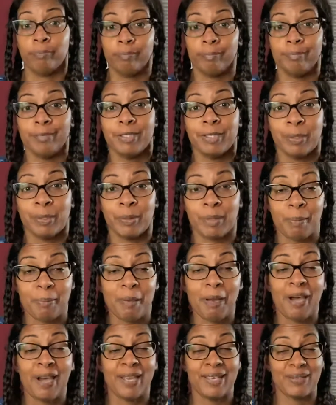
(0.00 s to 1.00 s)
you know, get
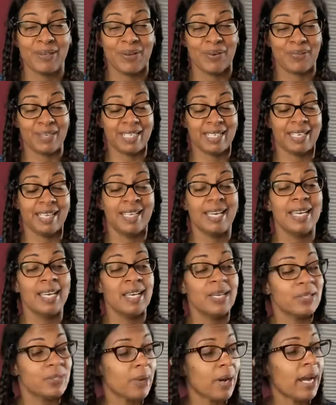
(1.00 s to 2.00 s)
behind already.
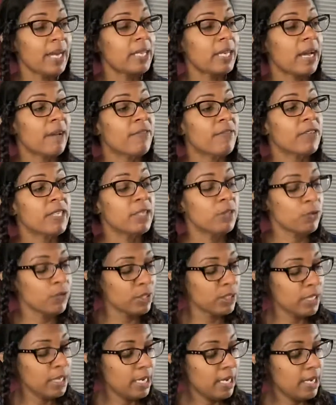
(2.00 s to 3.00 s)
So I have
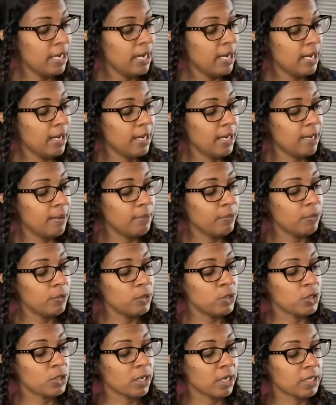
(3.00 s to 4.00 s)
Kindred Which
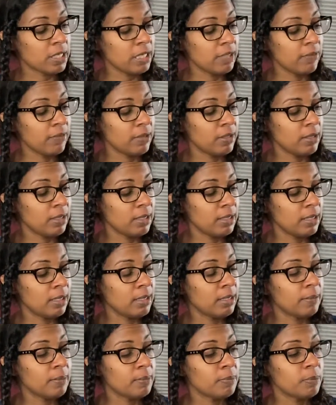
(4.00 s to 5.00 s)
is Octavia,
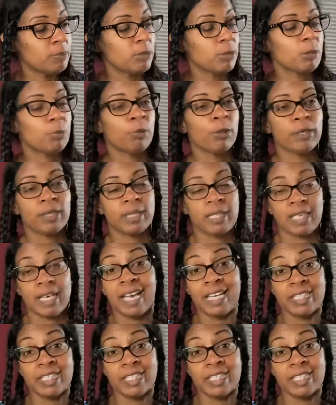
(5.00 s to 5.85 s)
this book that I